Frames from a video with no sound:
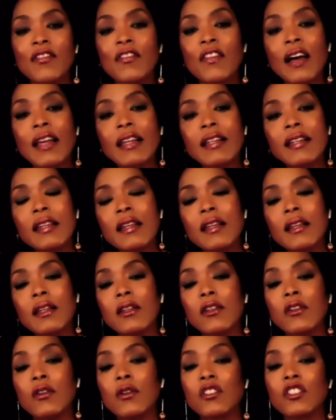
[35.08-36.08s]
finding
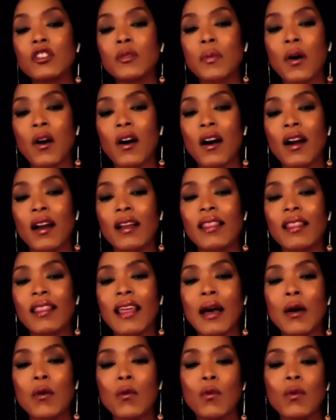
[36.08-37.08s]
your spark,
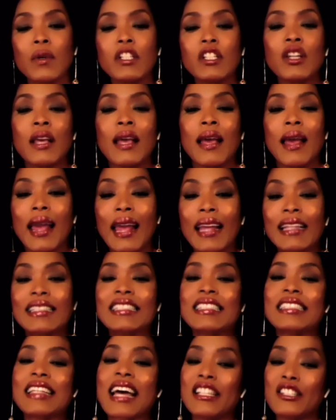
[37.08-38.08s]
that which
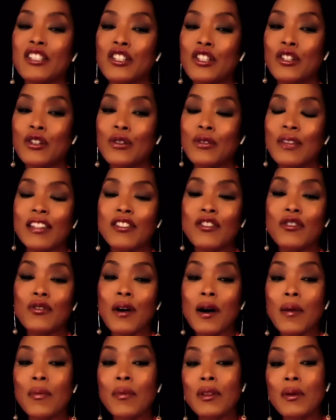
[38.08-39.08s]
excites you, gets
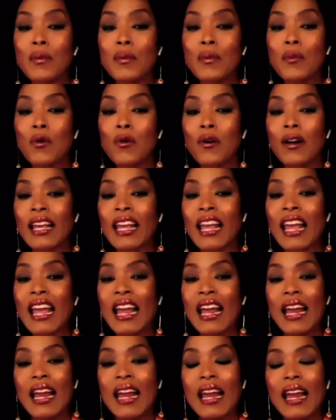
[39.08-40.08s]
you up in the morning,
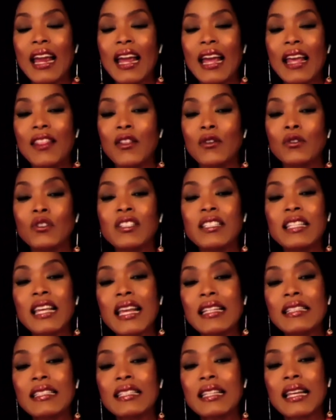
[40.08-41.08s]
and those
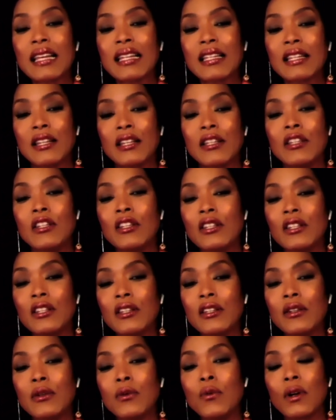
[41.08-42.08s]
things that
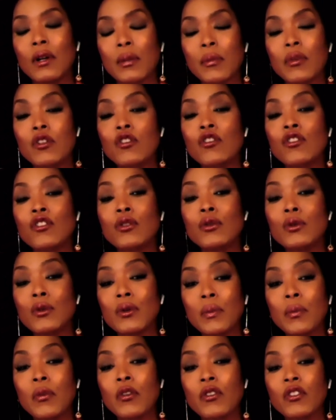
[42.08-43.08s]
you want to
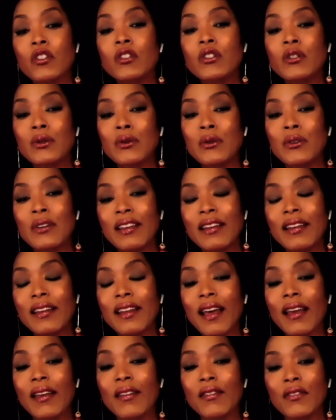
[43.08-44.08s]
pursue, pursue in
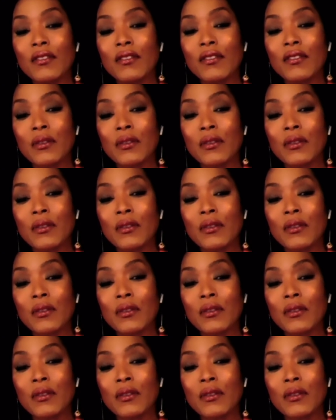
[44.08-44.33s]
life.